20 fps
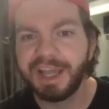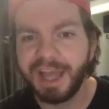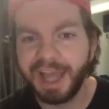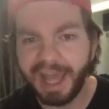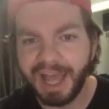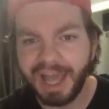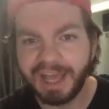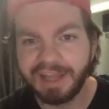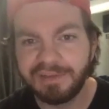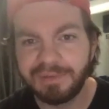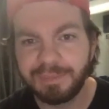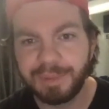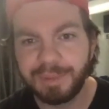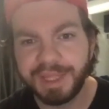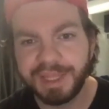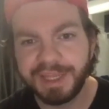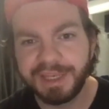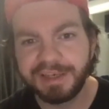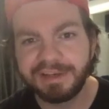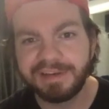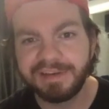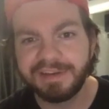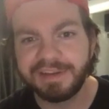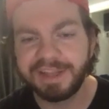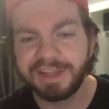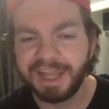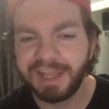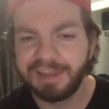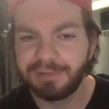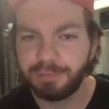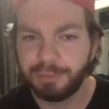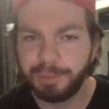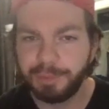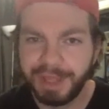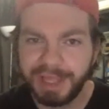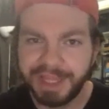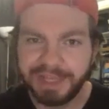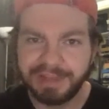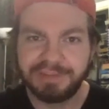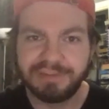Ad spend has
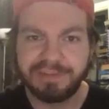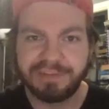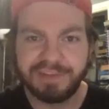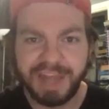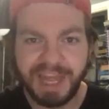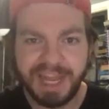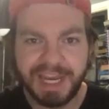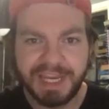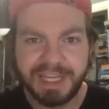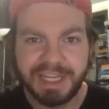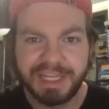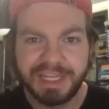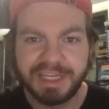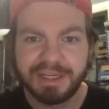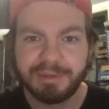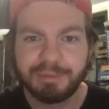remained steady,